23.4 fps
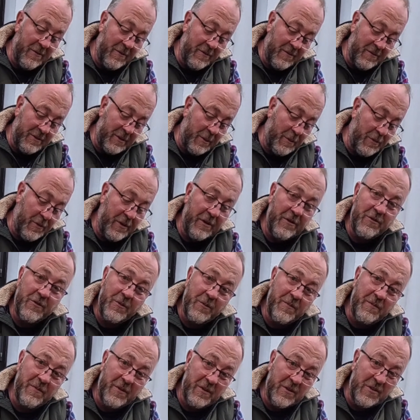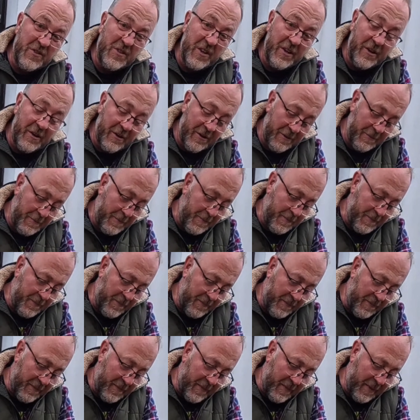something to consider.
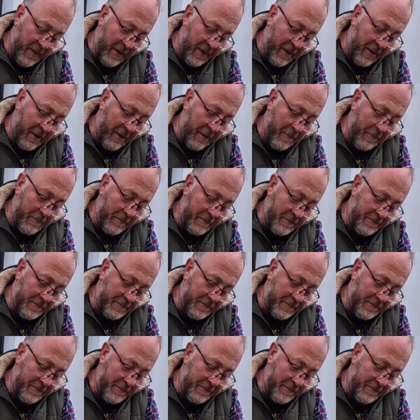I